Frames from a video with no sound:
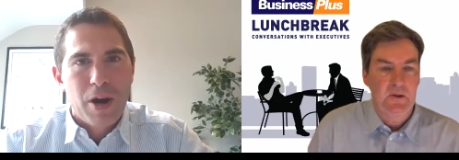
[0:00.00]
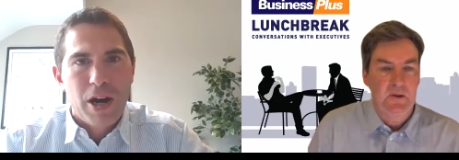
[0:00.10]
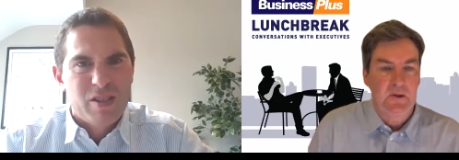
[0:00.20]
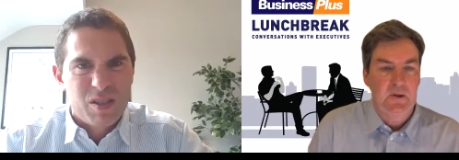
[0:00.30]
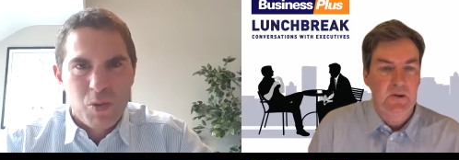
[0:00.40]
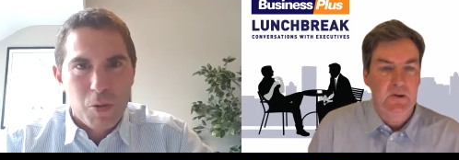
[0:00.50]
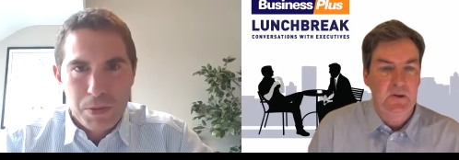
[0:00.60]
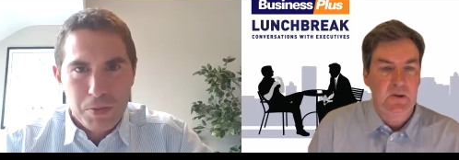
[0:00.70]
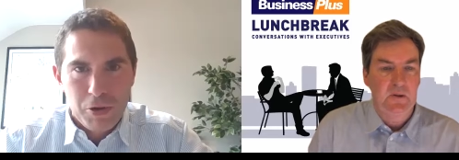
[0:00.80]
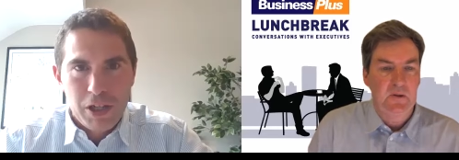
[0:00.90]
Speaker 1: buyer just
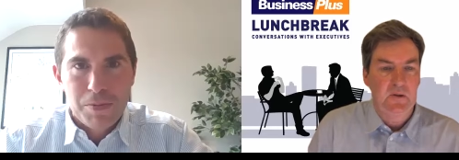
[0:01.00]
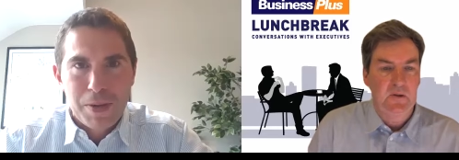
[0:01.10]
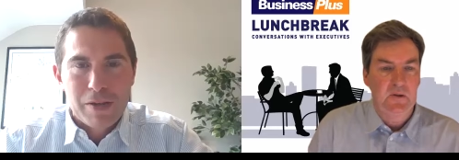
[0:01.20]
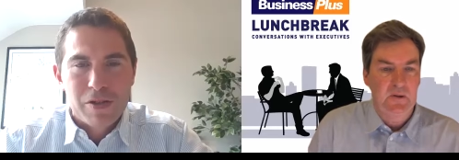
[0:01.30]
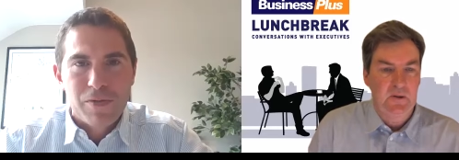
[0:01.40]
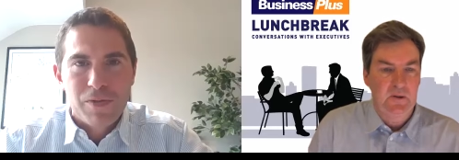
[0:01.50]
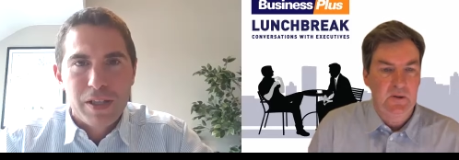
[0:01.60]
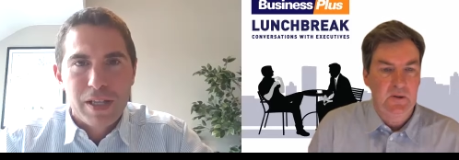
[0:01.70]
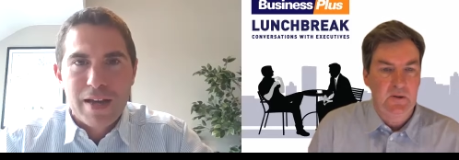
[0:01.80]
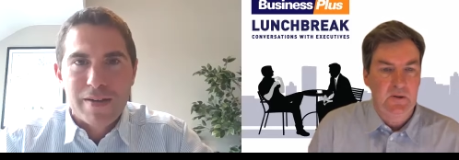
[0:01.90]
won't be bullied about stuff
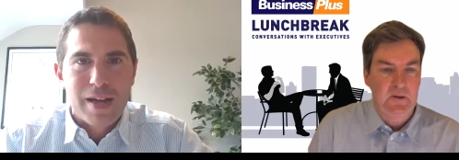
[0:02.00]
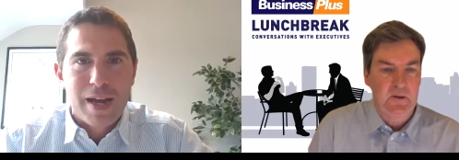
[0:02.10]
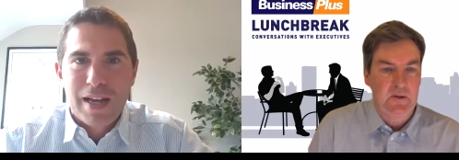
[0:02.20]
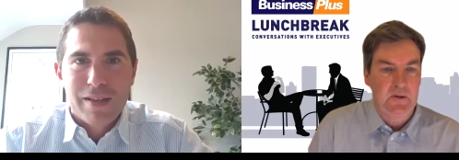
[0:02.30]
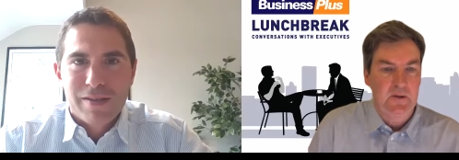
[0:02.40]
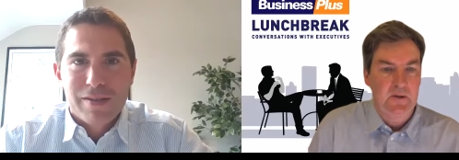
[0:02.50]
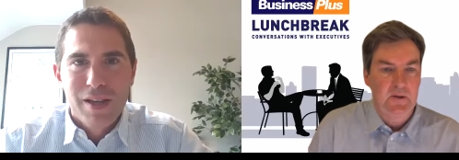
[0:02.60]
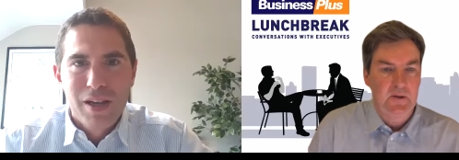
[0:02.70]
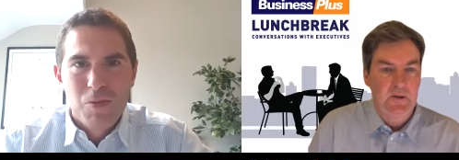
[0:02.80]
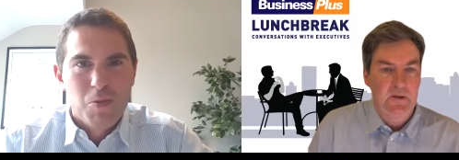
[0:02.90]
like that and
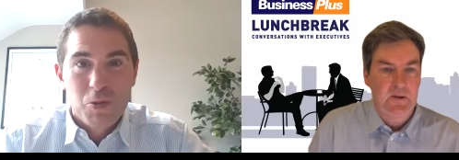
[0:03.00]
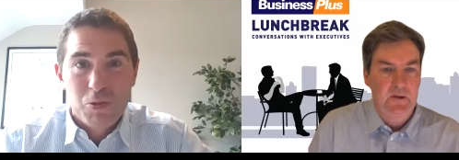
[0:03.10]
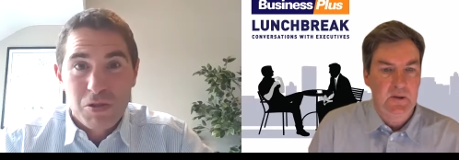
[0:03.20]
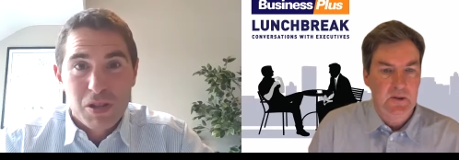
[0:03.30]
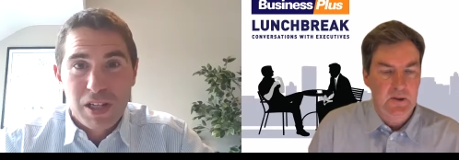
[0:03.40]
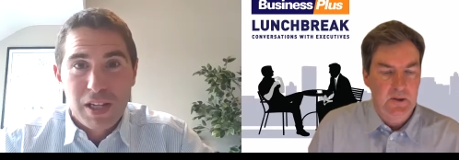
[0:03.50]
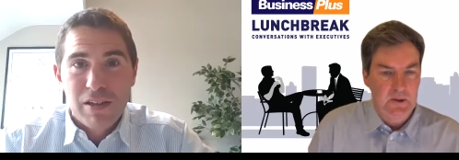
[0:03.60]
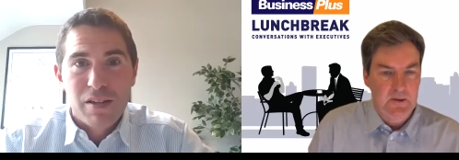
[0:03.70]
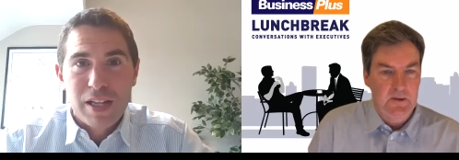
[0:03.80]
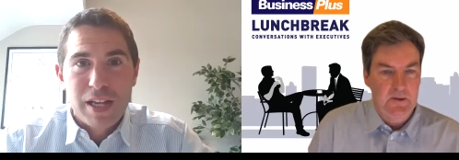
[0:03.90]
won't do the
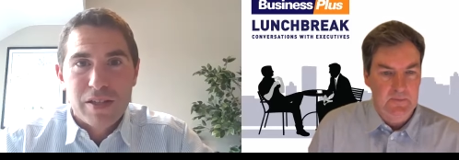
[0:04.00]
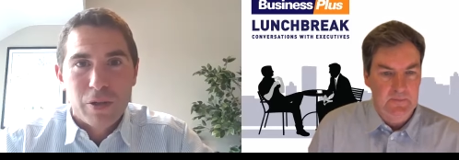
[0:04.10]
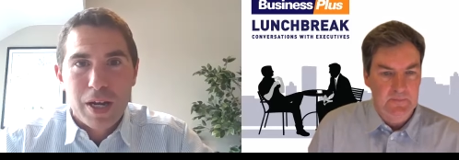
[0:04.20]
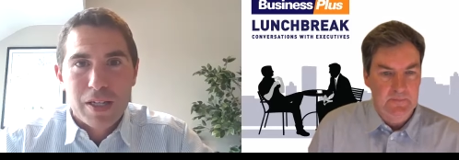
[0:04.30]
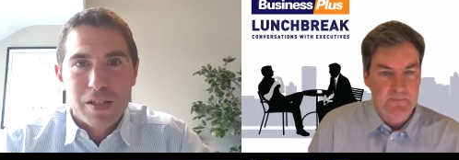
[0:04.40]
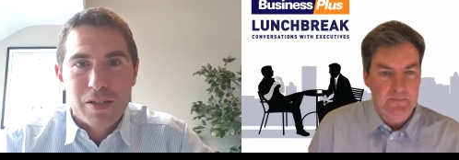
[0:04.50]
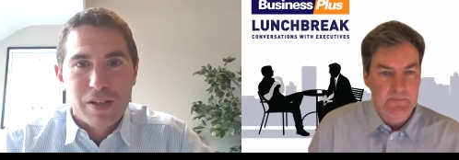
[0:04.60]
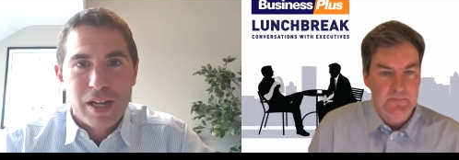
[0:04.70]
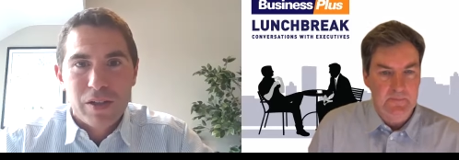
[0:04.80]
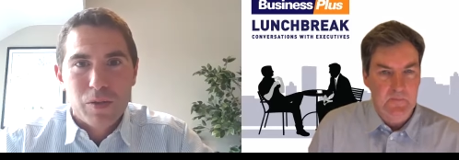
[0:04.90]
deal unless their questions
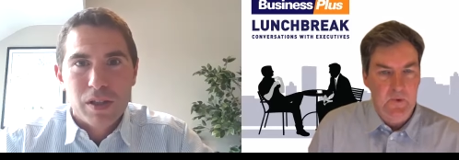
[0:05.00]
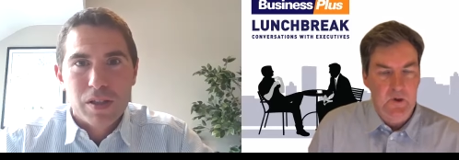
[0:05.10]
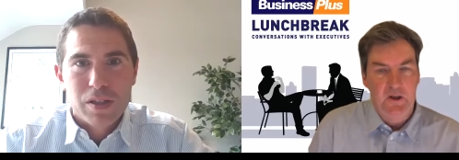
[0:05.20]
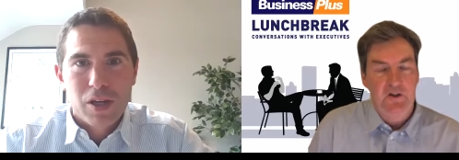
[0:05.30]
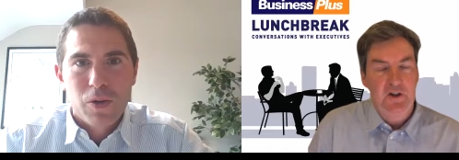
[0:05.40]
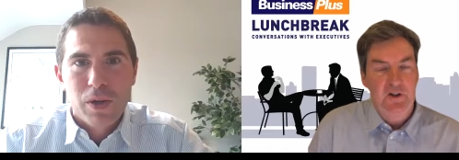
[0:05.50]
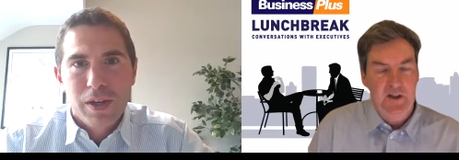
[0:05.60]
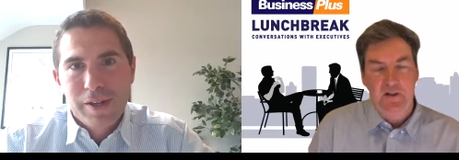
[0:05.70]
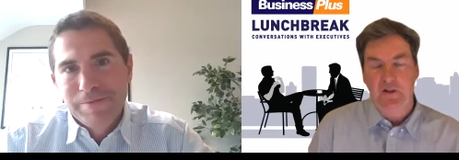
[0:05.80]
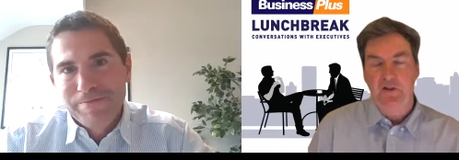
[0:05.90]
are dealt with. So,
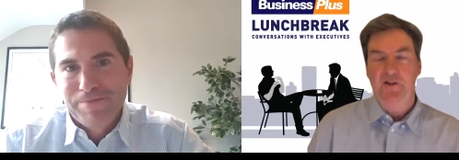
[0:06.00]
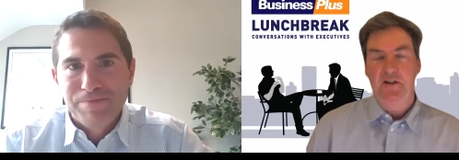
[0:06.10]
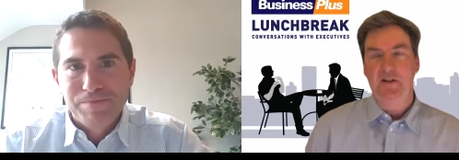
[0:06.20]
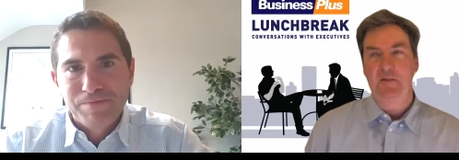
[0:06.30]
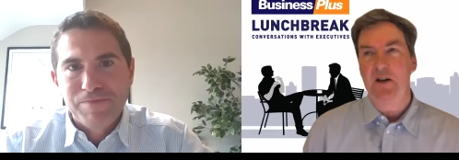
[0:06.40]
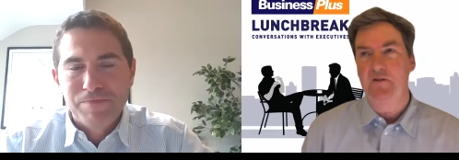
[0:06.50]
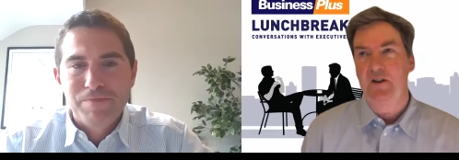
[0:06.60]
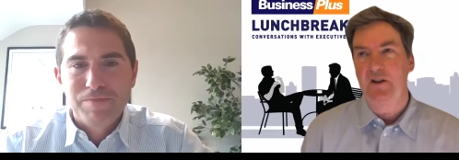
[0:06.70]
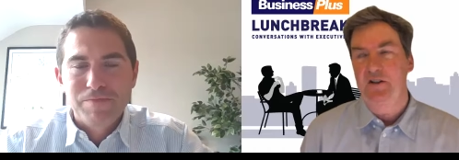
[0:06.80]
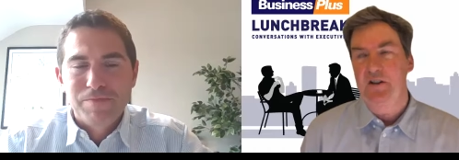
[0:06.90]
just,
Speaker 2: just as a matter
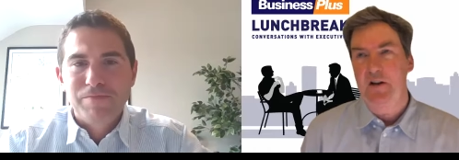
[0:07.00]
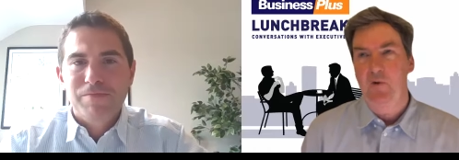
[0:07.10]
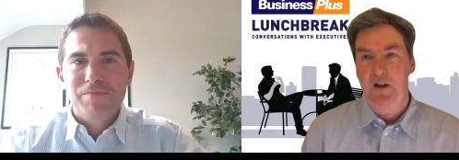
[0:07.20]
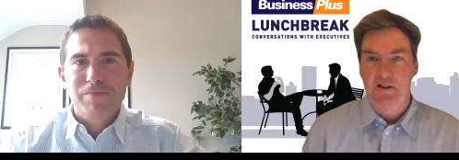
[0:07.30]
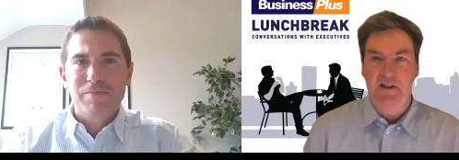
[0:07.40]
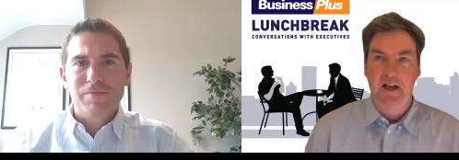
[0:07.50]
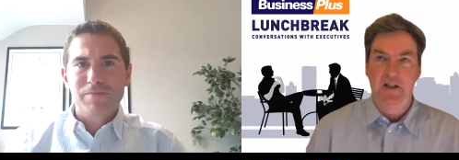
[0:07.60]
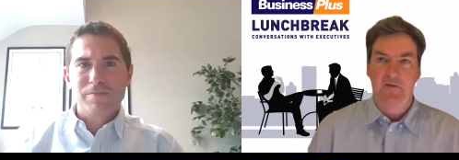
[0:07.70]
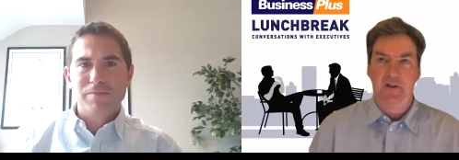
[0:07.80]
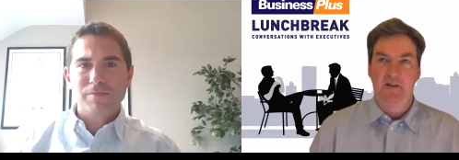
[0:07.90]
of interest, at what
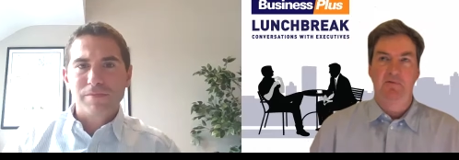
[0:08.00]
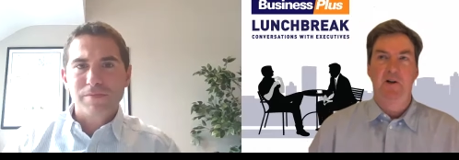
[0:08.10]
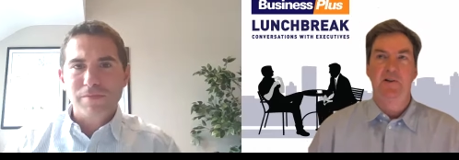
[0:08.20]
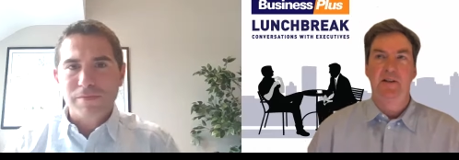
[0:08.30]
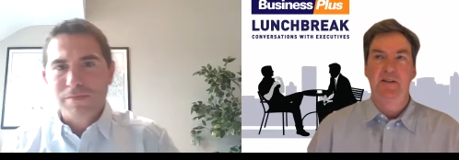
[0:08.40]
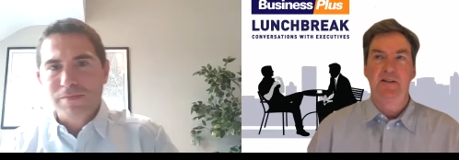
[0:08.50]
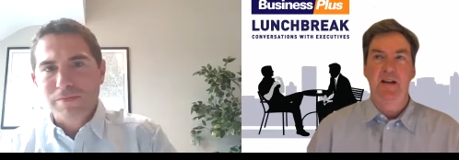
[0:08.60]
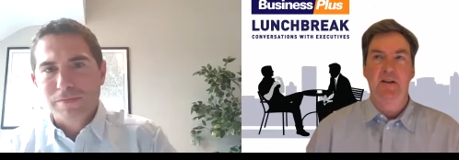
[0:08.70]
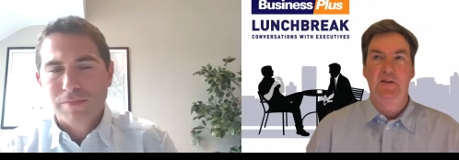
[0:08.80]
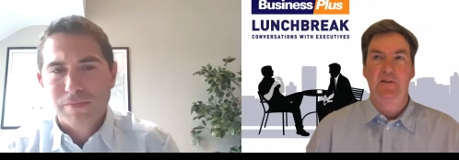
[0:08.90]
stage of this process
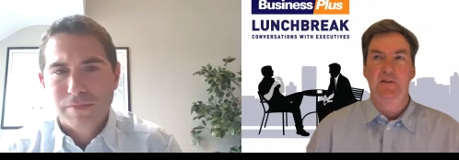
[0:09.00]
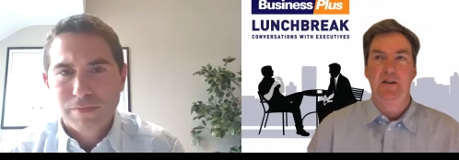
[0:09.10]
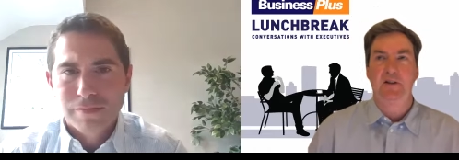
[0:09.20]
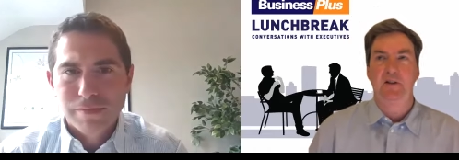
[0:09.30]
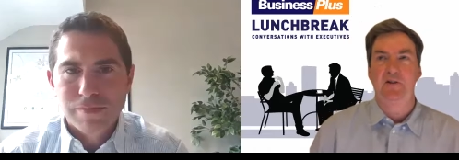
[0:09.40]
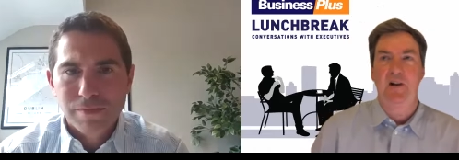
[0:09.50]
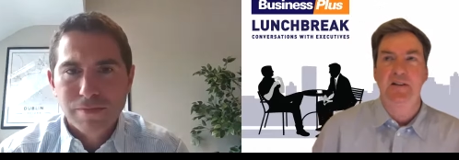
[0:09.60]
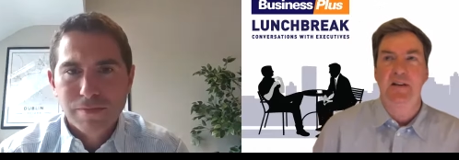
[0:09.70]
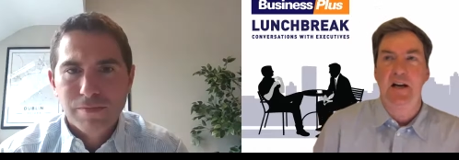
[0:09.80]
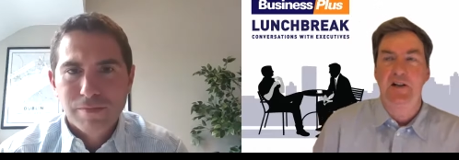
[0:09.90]
then does the
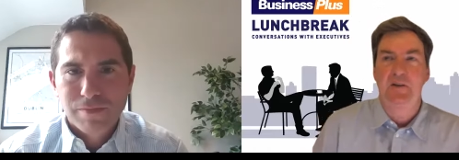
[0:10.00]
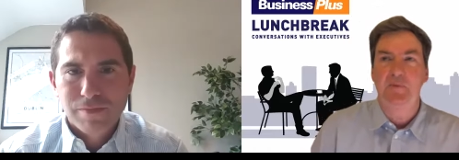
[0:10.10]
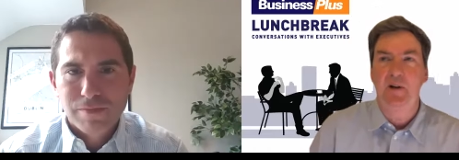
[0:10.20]
transaction